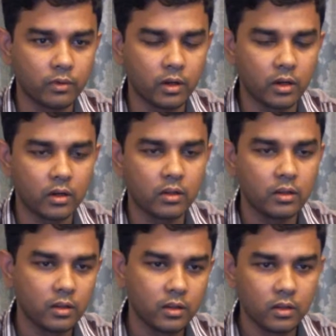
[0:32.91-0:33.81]

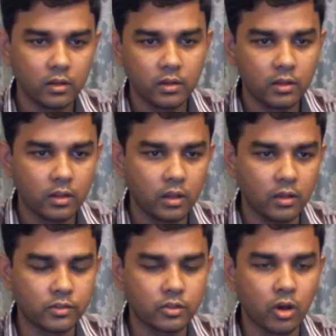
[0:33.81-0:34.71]
uh,
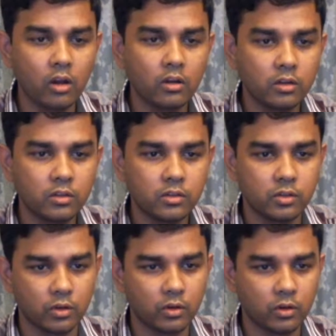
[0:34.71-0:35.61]
stock
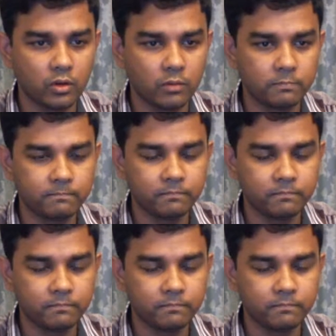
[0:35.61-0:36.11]
so